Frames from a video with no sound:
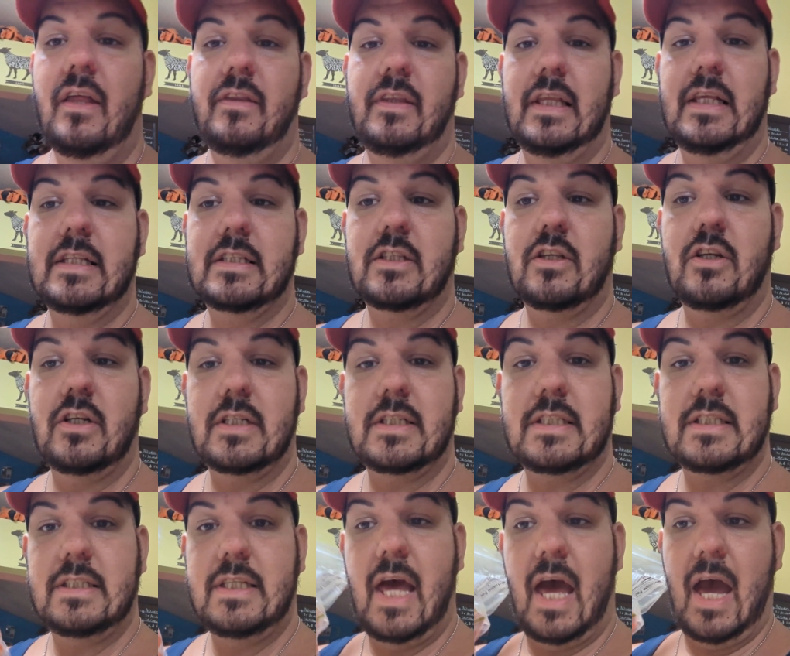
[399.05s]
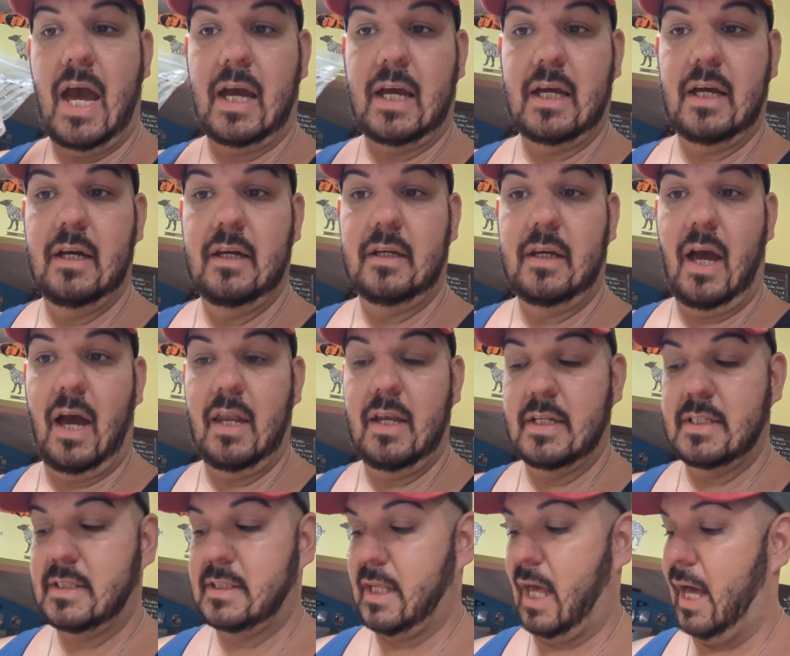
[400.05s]
these little snack kind
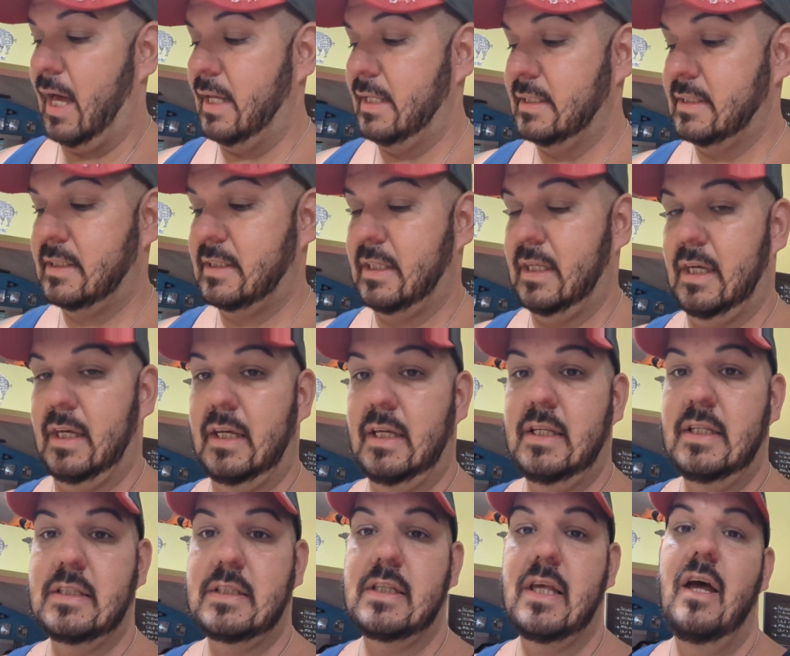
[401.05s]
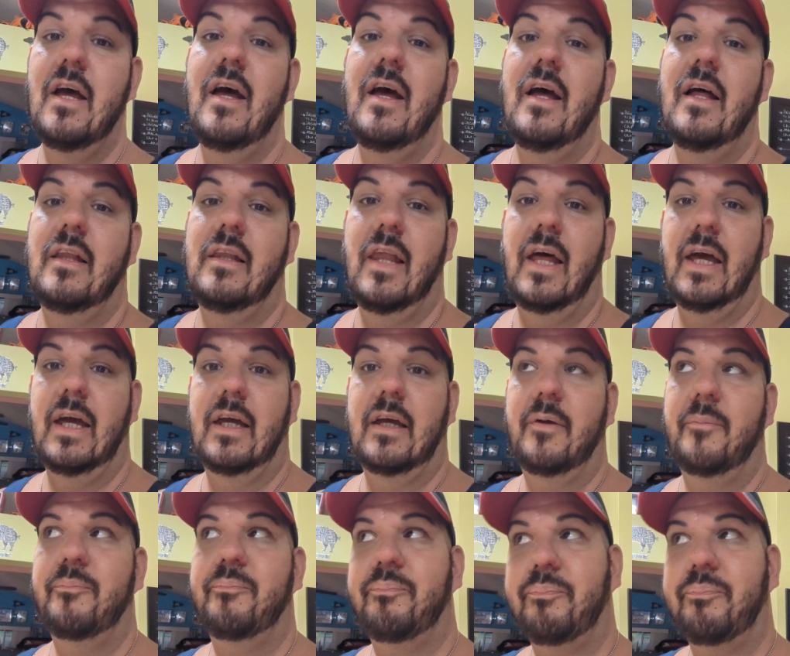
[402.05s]
of size things, like